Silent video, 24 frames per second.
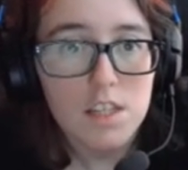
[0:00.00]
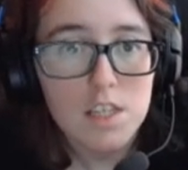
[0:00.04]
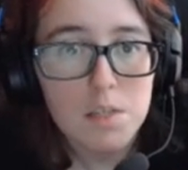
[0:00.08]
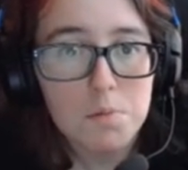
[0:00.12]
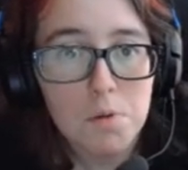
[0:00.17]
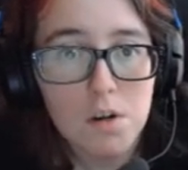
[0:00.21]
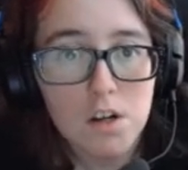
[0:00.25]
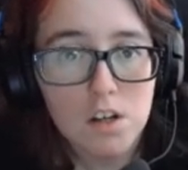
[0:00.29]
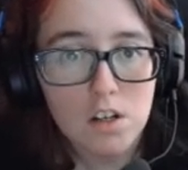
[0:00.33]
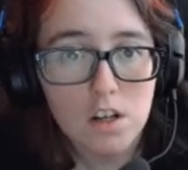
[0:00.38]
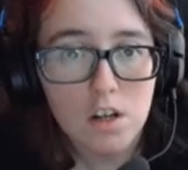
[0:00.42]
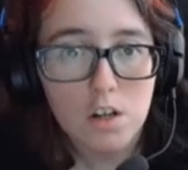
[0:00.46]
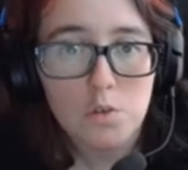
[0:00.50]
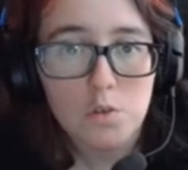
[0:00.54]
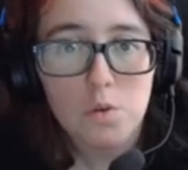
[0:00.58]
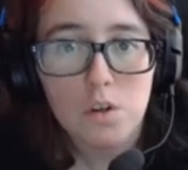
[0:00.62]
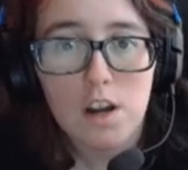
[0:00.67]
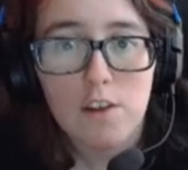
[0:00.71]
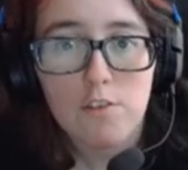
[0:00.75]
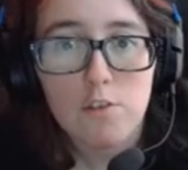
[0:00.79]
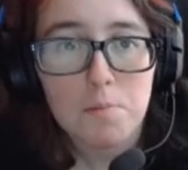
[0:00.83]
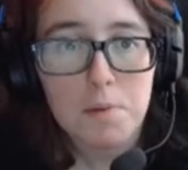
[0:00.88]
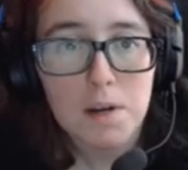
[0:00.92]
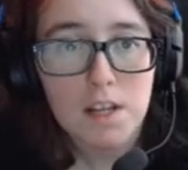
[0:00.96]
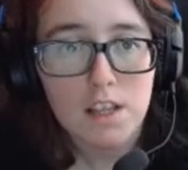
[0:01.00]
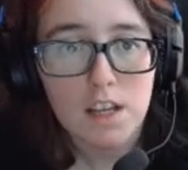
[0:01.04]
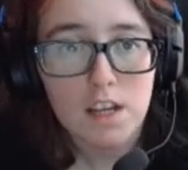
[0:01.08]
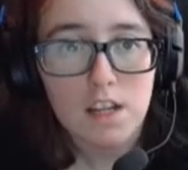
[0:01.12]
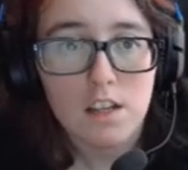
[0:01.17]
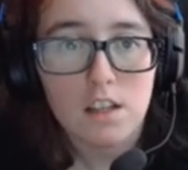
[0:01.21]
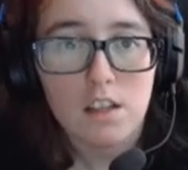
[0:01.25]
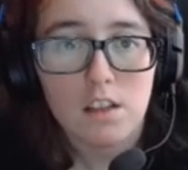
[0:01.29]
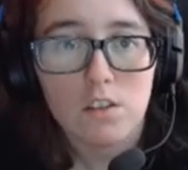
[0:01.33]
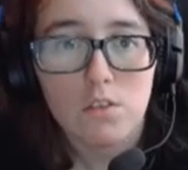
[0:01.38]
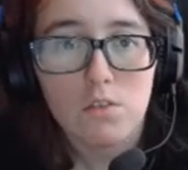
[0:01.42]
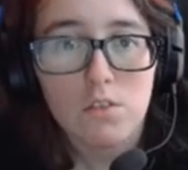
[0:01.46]
Small cogs recovered by
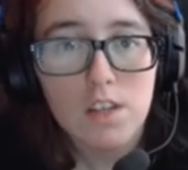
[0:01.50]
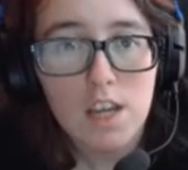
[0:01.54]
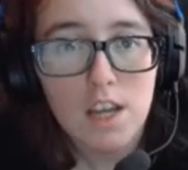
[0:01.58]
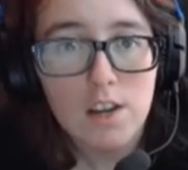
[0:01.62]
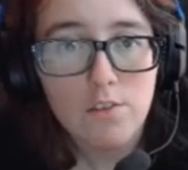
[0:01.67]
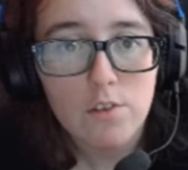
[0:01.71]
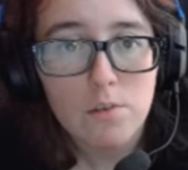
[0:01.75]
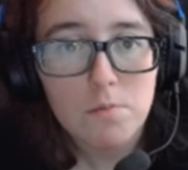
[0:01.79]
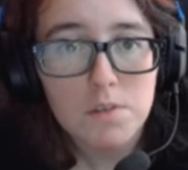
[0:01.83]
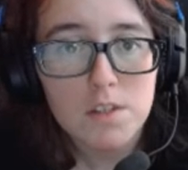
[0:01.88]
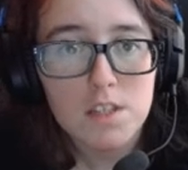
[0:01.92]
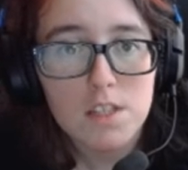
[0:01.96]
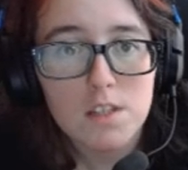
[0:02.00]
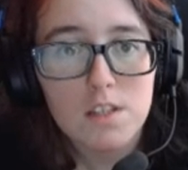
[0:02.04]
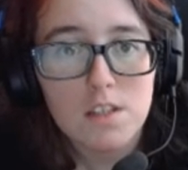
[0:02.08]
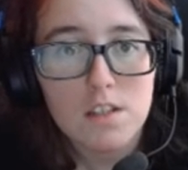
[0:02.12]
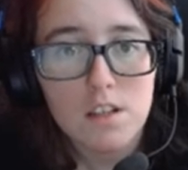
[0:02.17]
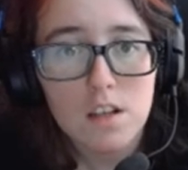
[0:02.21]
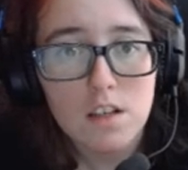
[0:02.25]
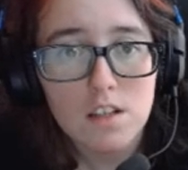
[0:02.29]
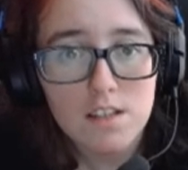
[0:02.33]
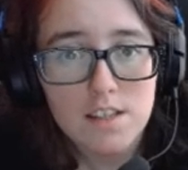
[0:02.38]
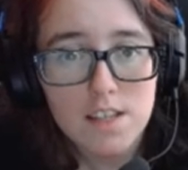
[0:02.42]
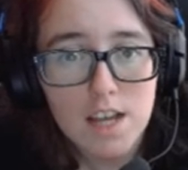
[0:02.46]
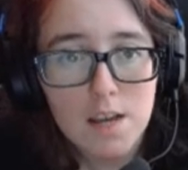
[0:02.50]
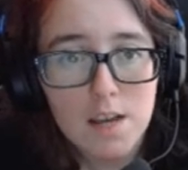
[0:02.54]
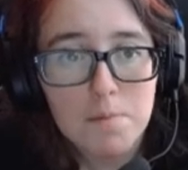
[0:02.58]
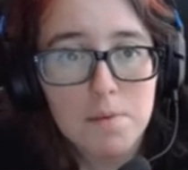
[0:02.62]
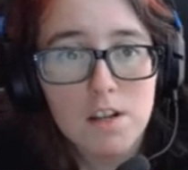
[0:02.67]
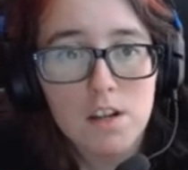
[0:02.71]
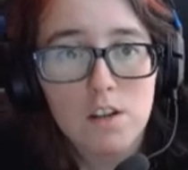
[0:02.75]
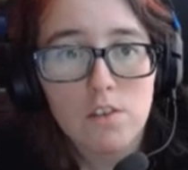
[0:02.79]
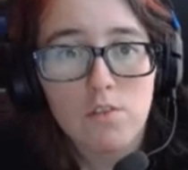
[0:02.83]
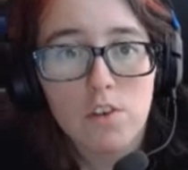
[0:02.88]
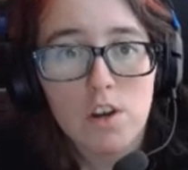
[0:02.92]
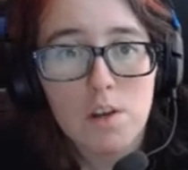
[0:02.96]
Layton and Luke came from S-
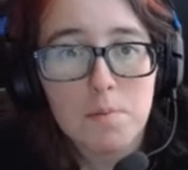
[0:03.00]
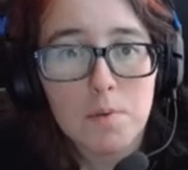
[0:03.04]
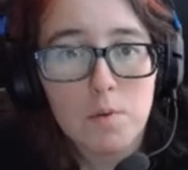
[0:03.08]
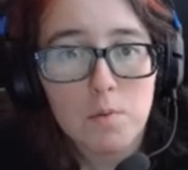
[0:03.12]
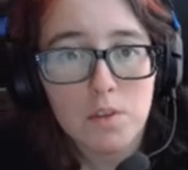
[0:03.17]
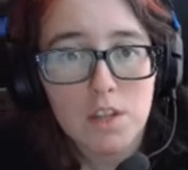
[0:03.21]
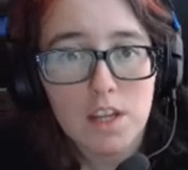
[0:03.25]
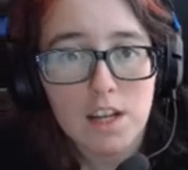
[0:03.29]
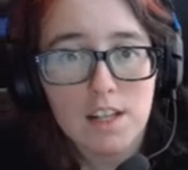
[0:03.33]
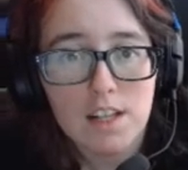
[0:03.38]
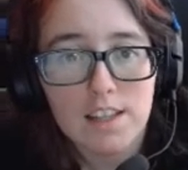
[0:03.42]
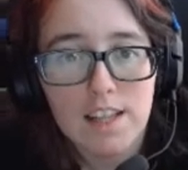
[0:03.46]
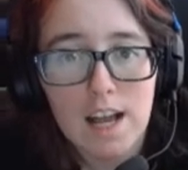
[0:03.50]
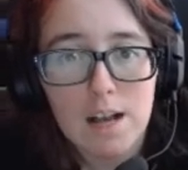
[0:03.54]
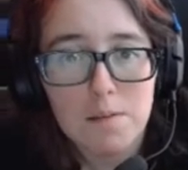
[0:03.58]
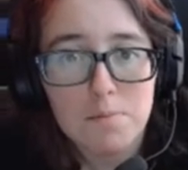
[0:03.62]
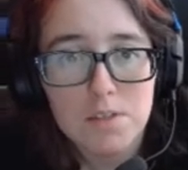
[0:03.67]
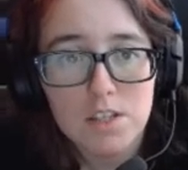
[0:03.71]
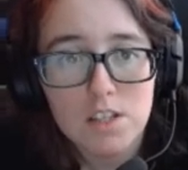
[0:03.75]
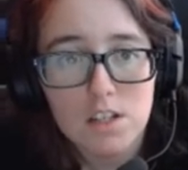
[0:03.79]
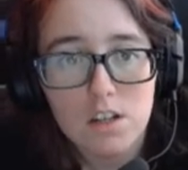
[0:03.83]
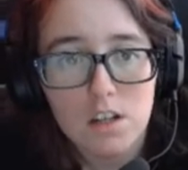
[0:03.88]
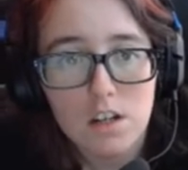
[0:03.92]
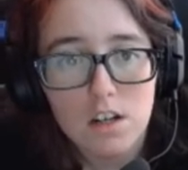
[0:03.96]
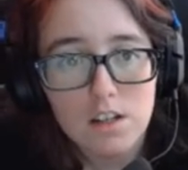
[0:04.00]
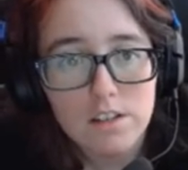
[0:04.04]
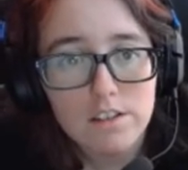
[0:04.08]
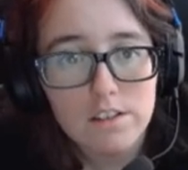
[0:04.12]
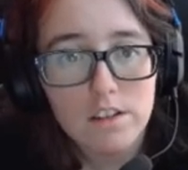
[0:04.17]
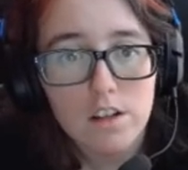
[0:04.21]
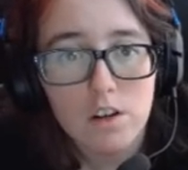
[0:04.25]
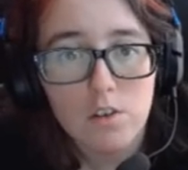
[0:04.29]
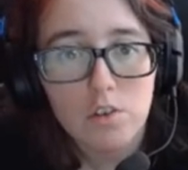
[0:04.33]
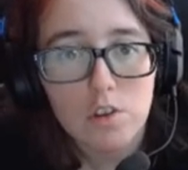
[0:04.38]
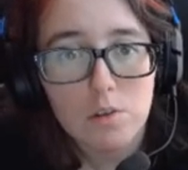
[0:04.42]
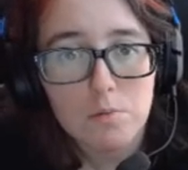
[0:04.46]
Simon and Ramon when they collapsed. The cogs,
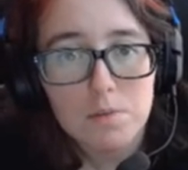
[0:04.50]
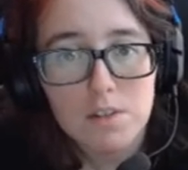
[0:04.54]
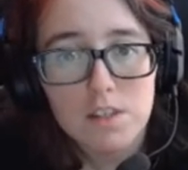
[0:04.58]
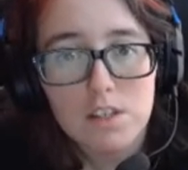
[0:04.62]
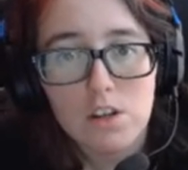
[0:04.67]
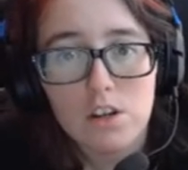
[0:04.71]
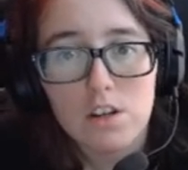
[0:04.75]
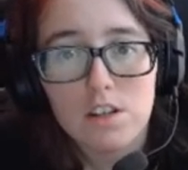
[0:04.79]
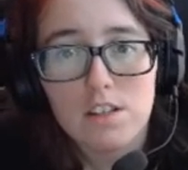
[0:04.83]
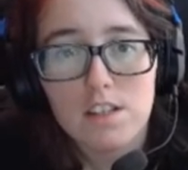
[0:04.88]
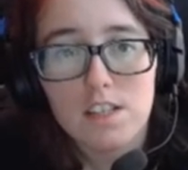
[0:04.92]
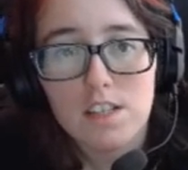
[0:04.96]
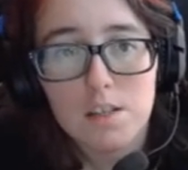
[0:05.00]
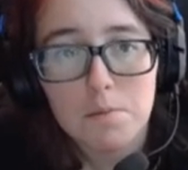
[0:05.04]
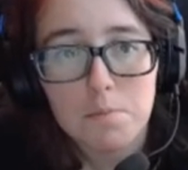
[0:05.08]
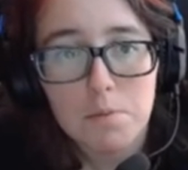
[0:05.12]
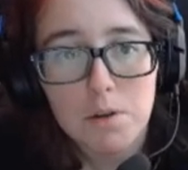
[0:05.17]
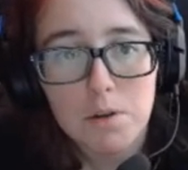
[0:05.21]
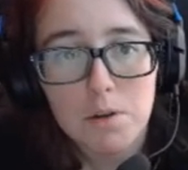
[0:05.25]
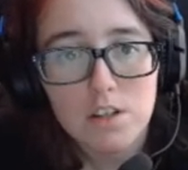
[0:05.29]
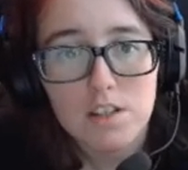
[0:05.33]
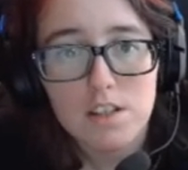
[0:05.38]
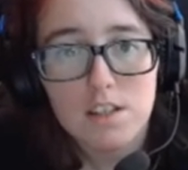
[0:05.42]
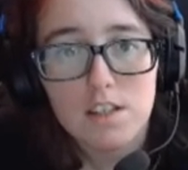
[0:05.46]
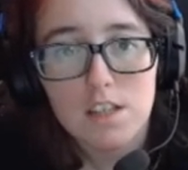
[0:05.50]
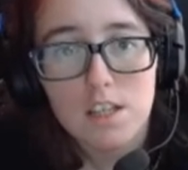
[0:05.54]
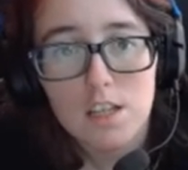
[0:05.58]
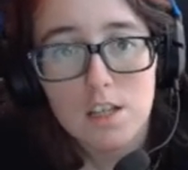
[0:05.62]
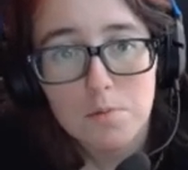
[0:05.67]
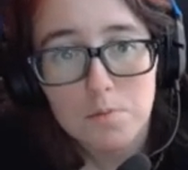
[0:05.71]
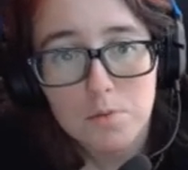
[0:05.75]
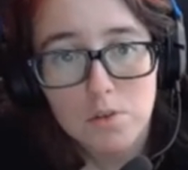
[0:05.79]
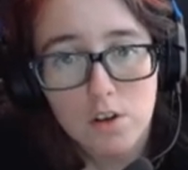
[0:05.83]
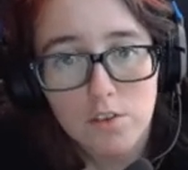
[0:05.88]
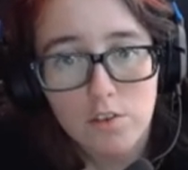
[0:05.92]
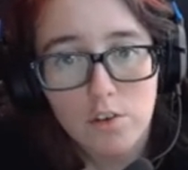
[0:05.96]
along with the mysterious disappearances he
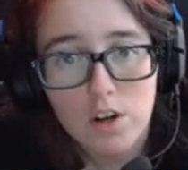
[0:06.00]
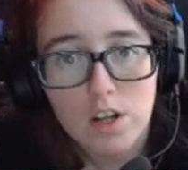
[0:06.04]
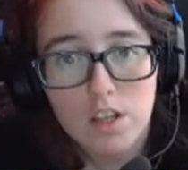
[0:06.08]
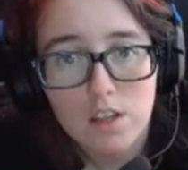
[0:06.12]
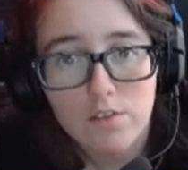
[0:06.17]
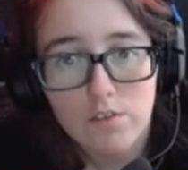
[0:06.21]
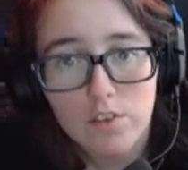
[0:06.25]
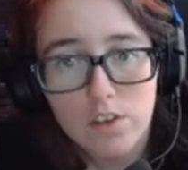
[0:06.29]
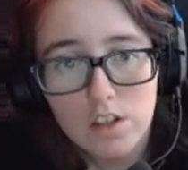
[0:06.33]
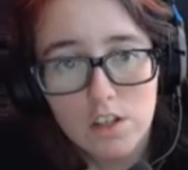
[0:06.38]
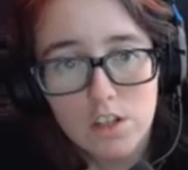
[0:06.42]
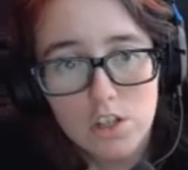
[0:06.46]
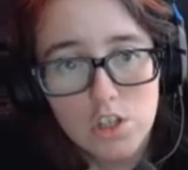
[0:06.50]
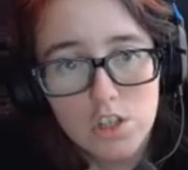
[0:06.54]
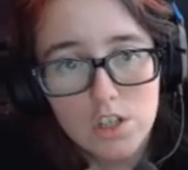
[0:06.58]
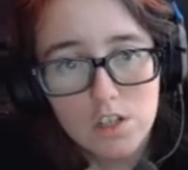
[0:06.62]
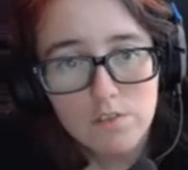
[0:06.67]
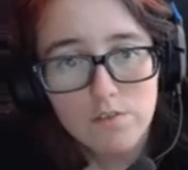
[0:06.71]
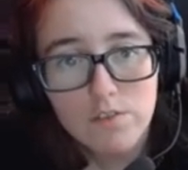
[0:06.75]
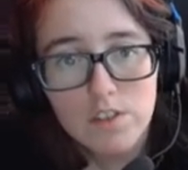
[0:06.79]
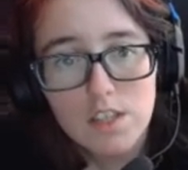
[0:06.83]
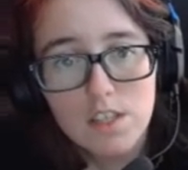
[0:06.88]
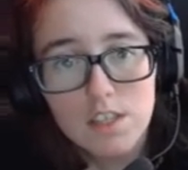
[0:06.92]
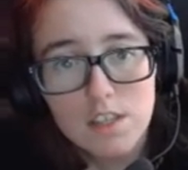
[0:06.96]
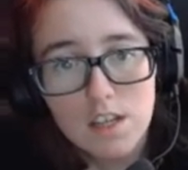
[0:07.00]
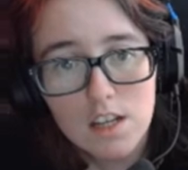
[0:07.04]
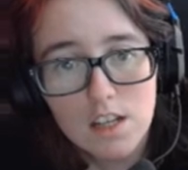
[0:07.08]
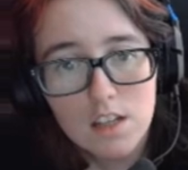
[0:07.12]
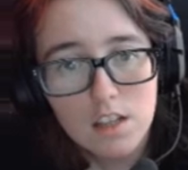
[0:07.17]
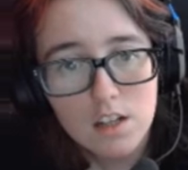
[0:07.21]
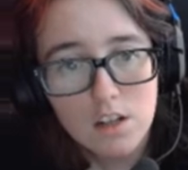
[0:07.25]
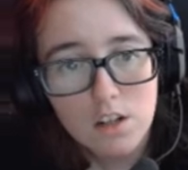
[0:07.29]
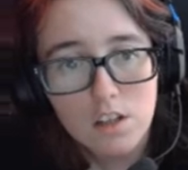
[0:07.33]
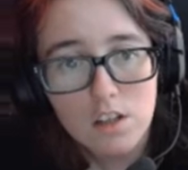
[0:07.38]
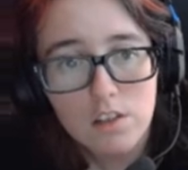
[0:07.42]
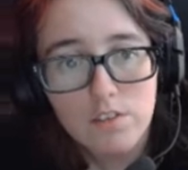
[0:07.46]
observed around the village, convinced
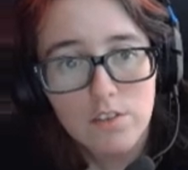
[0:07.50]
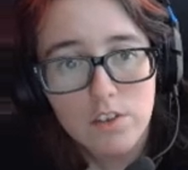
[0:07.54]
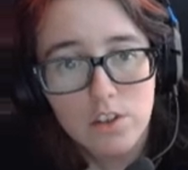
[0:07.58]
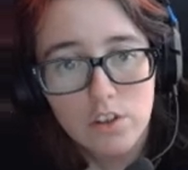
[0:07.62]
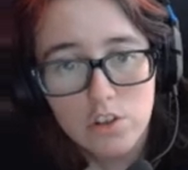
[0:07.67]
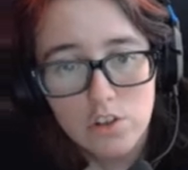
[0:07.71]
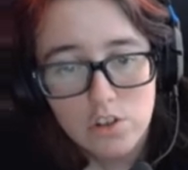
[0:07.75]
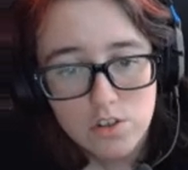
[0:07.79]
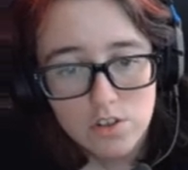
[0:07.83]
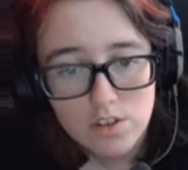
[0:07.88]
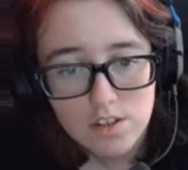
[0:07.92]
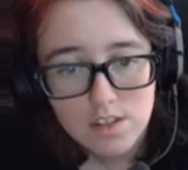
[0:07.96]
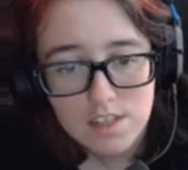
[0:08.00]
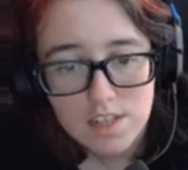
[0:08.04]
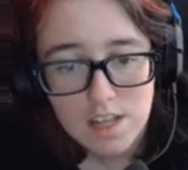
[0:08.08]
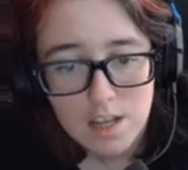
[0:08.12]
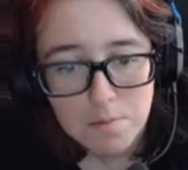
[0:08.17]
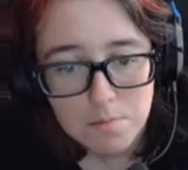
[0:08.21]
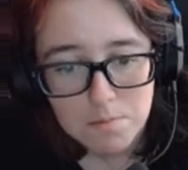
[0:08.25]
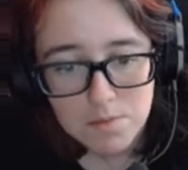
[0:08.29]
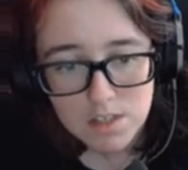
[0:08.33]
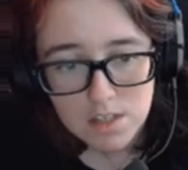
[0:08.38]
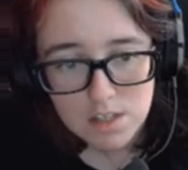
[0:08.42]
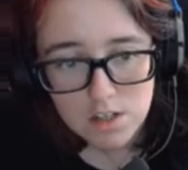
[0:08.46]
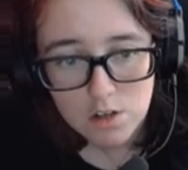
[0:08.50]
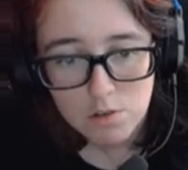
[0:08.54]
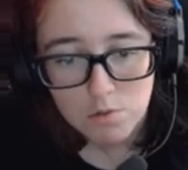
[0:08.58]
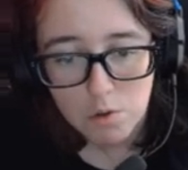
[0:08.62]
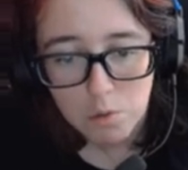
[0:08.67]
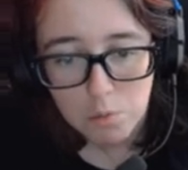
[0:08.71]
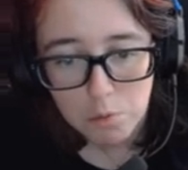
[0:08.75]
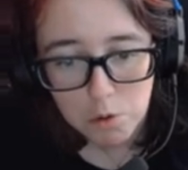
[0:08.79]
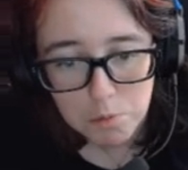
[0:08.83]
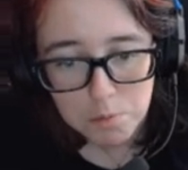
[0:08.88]
Layton that all the villagers in St. Mystere were